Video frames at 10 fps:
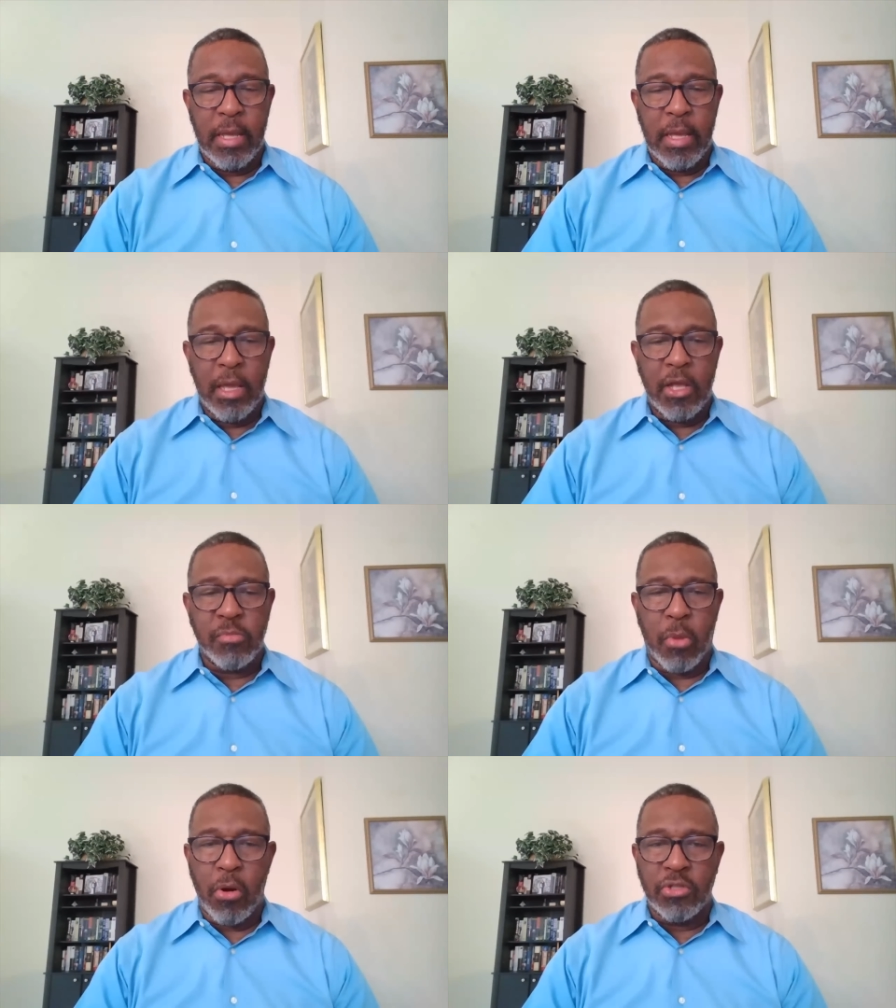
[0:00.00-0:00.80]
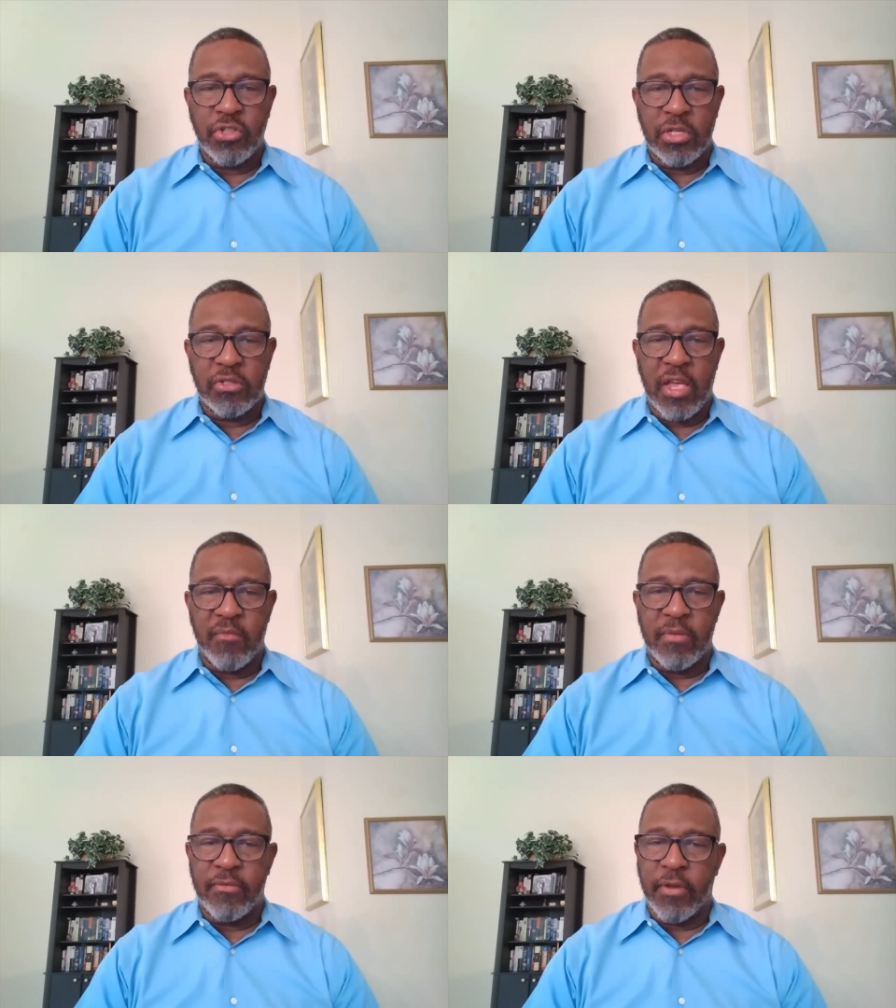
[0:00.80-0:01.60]
Sure. His margins
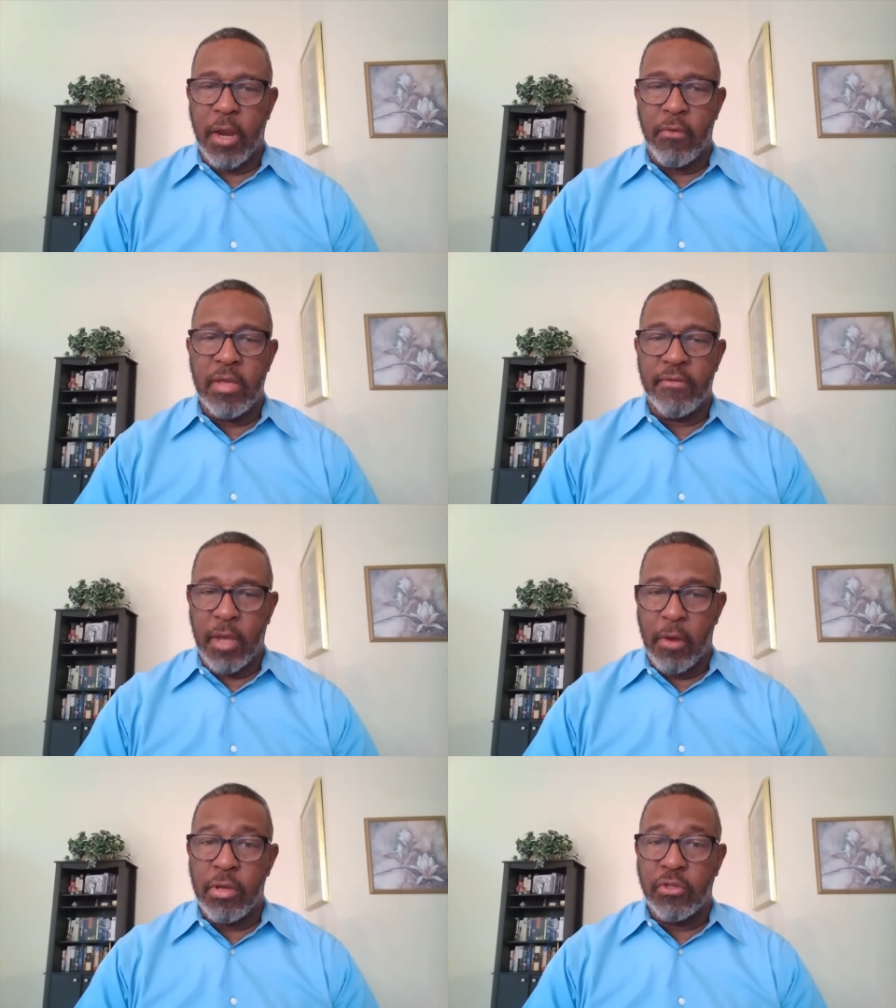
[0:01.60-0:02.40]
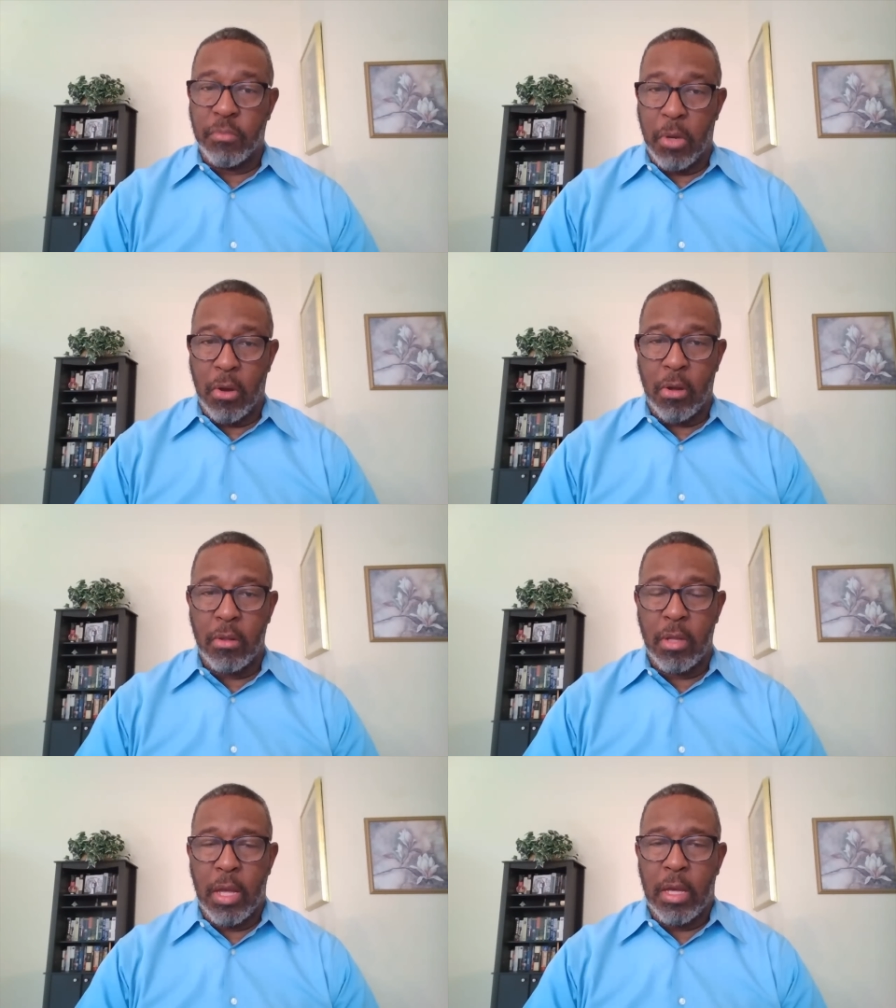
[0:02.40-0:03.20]
have been very, very
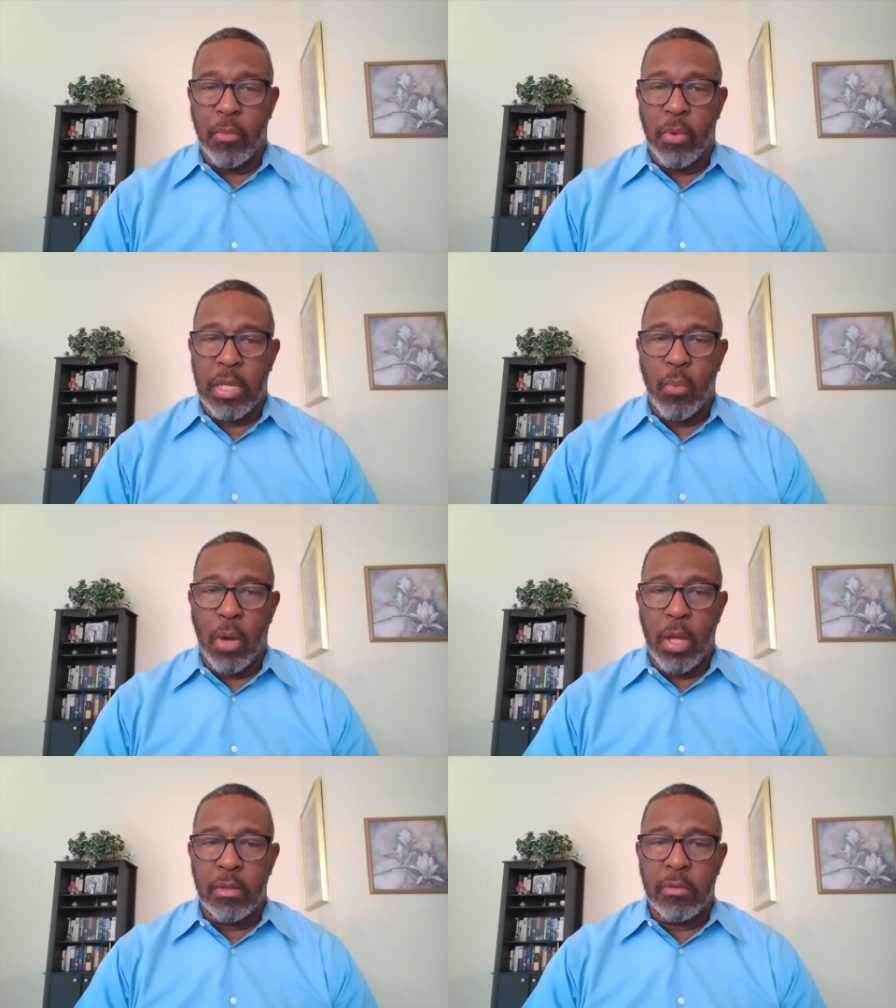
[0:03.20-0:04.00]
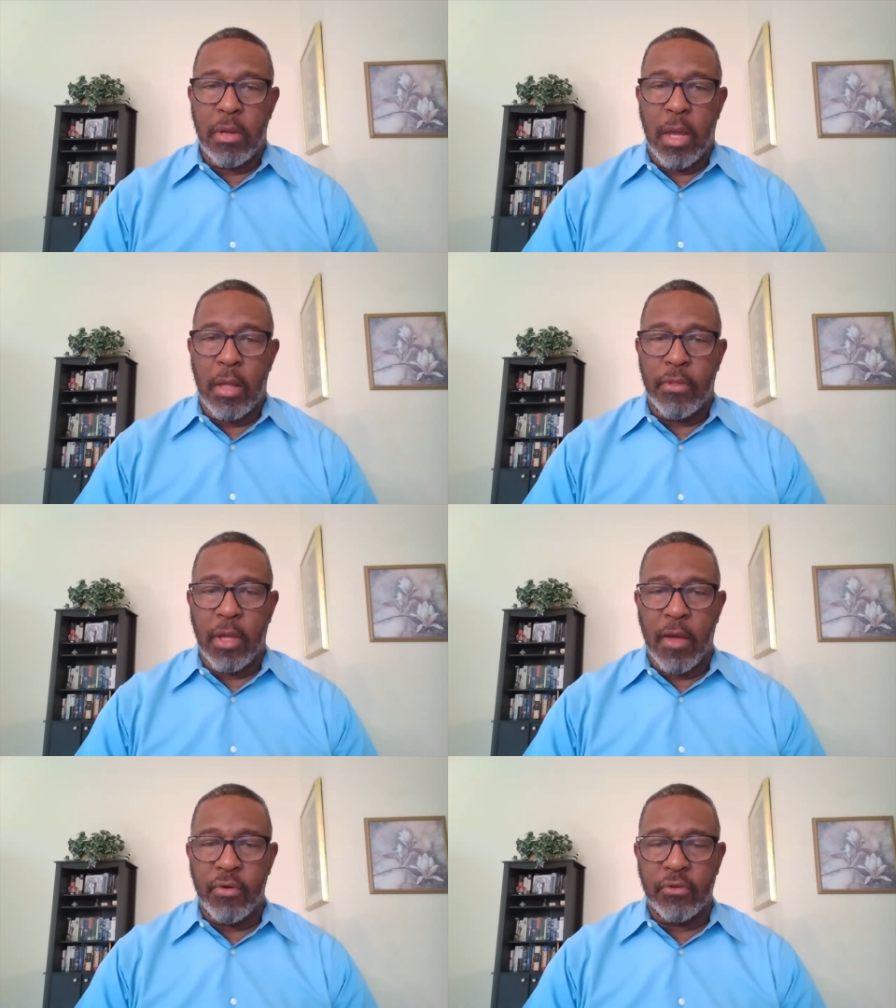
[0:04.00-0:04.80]
small. When he won the
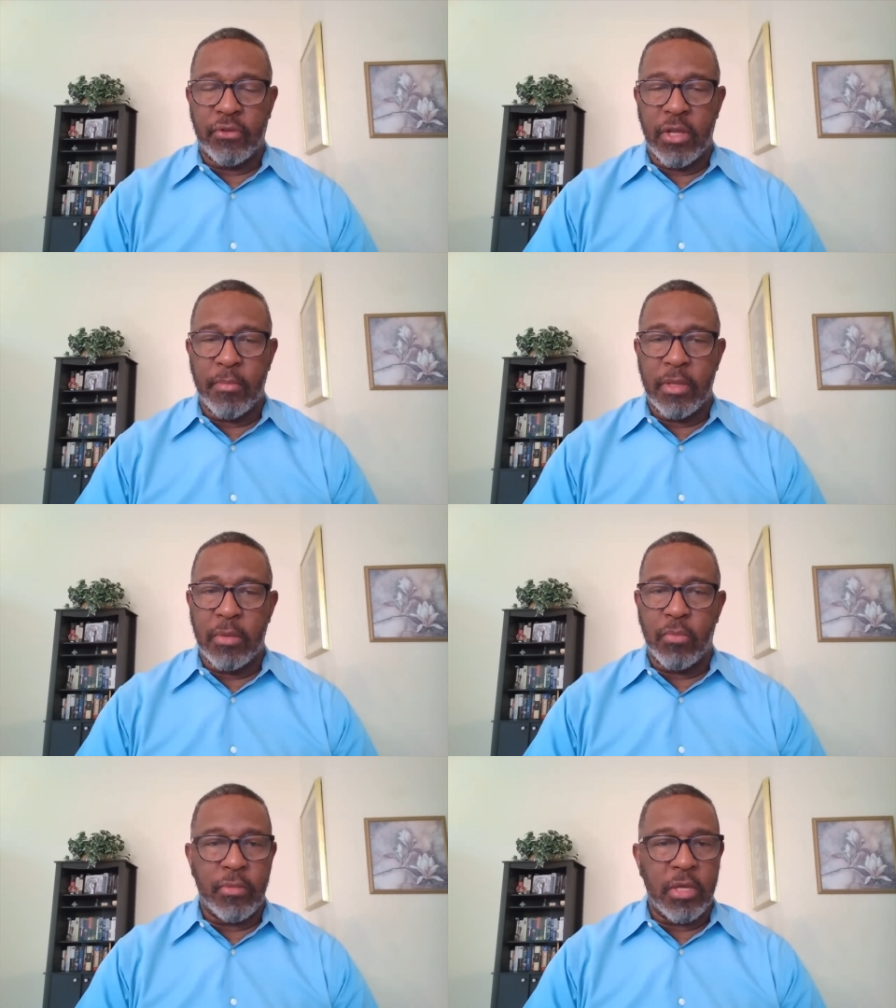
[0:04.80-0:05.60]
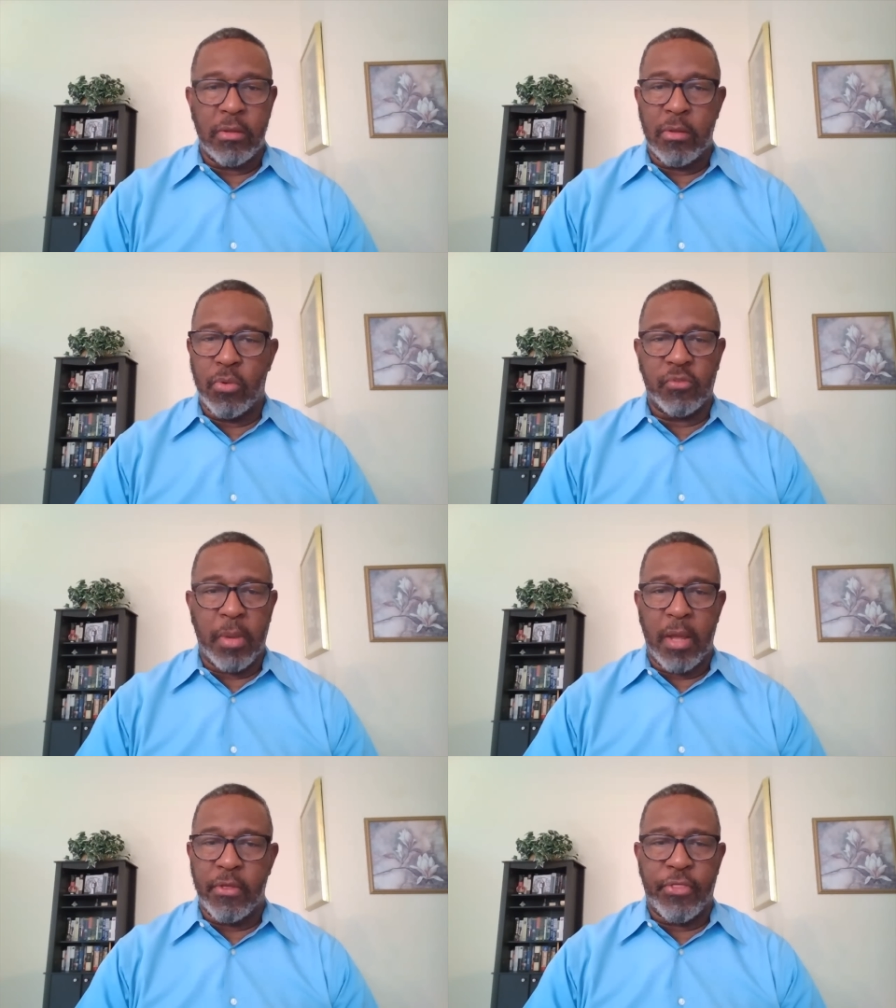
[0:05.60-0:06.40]
governorship, it was
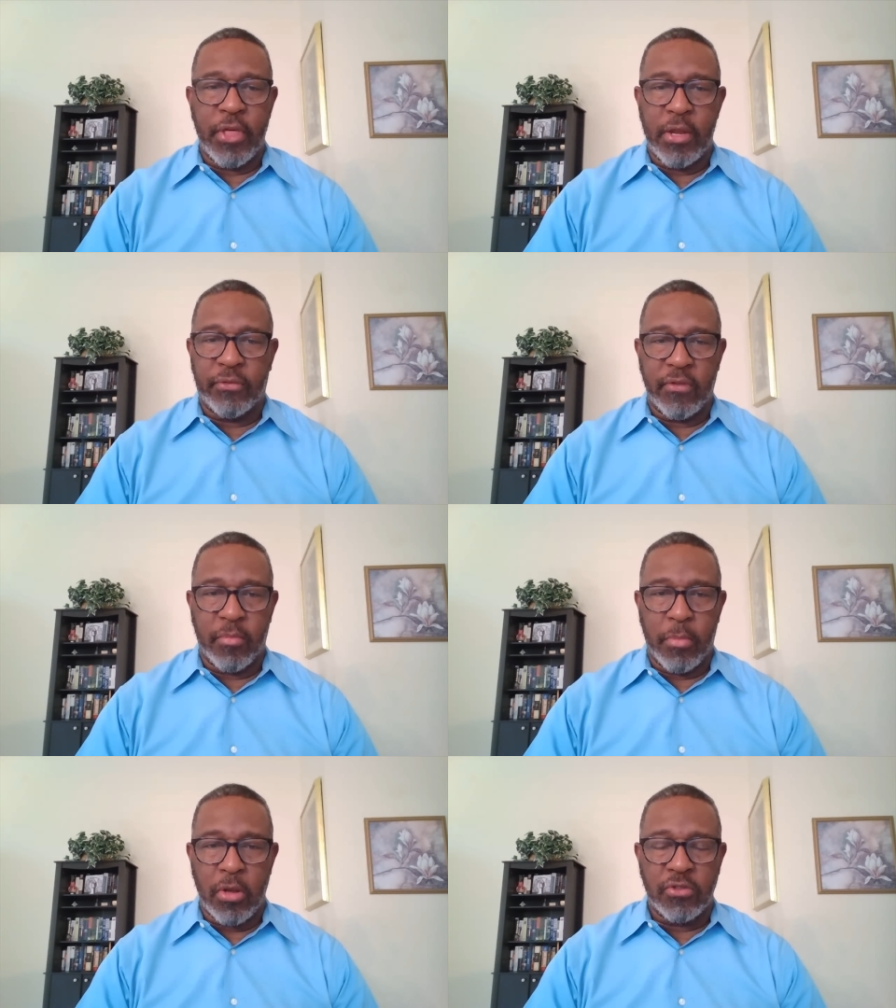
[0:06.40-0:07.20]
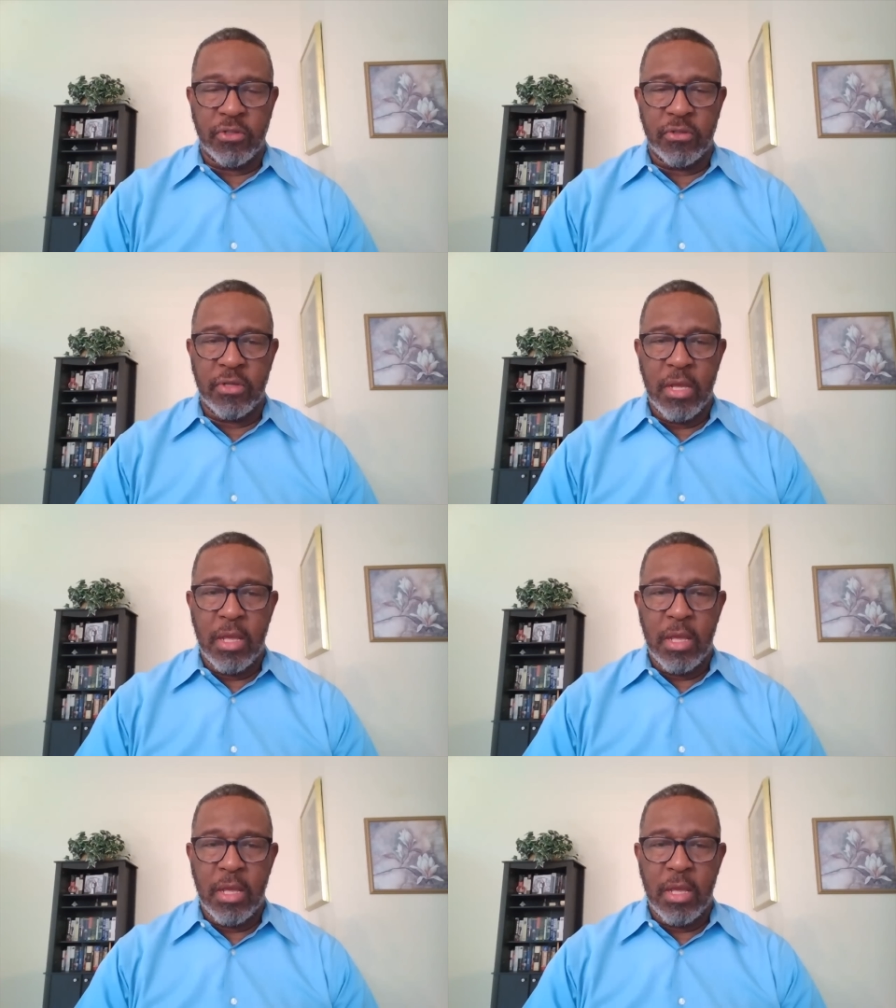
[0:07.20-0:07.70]
by the thinnest of margins.